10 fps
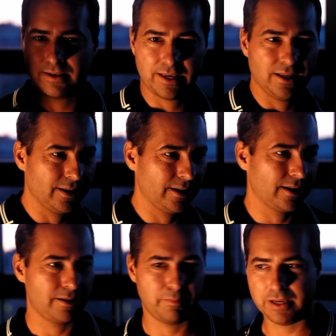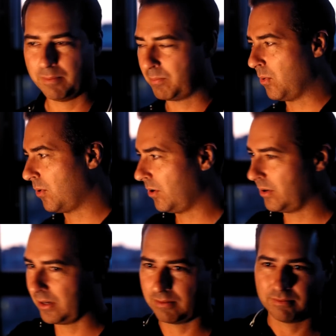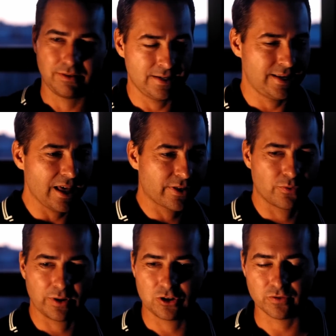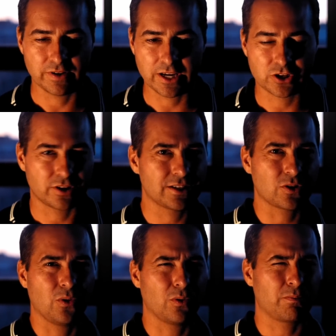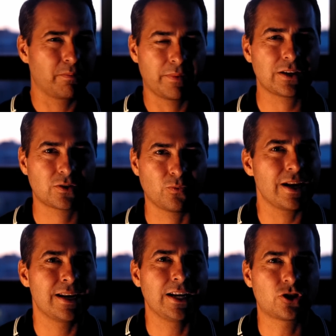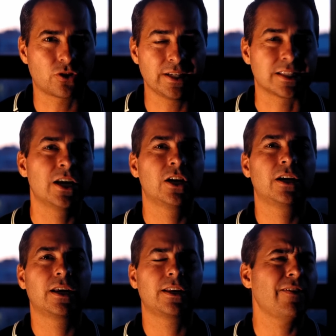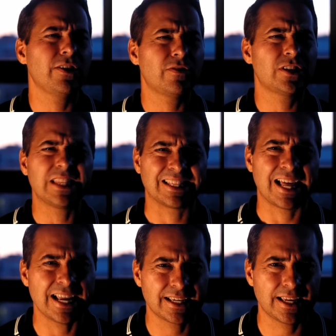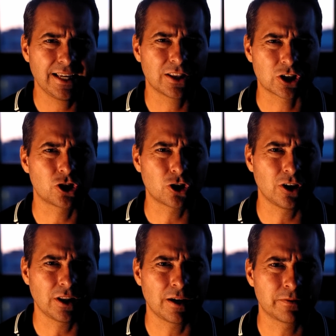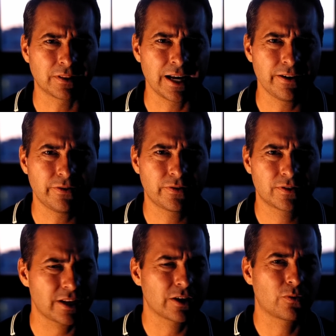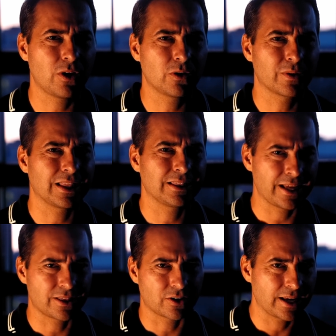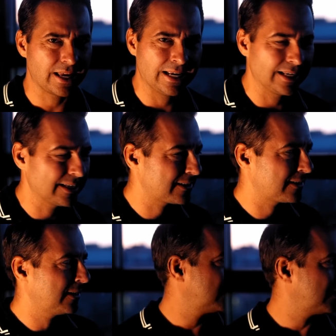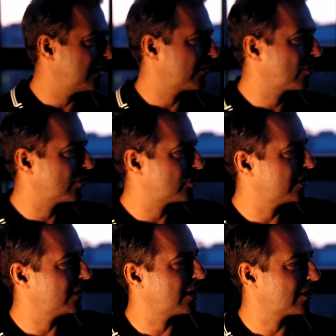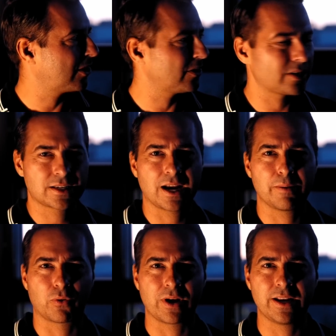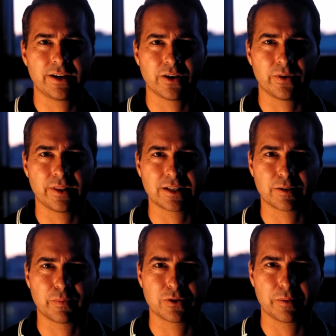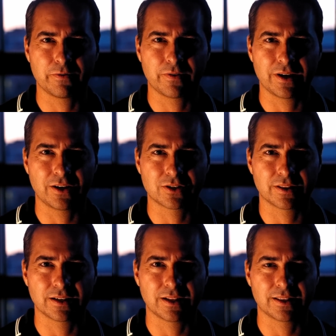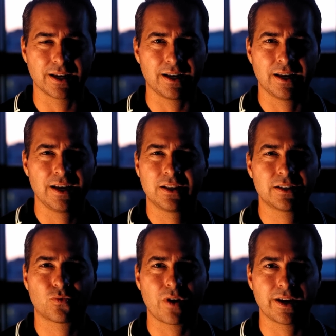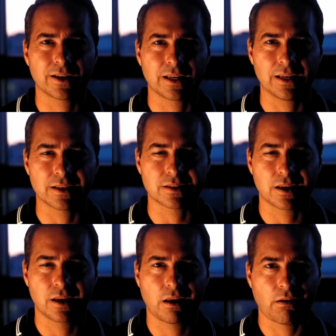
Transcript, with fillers: killing and being born and death and rejuvenation. That's the whole, that's what nature is. Have you ever seen The Lion King, The Circle of Life? There's nothing wrong with the leather, you idiots. And of course, she uh, calls this guy Brando, and that's supposed to be funny or something like that. This writing is